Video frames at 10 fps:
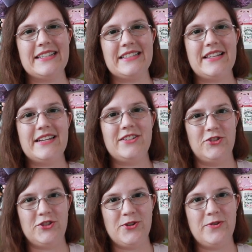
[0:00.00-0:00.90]
is the
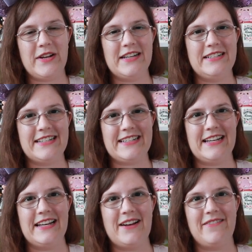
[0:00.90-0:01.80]
June edition,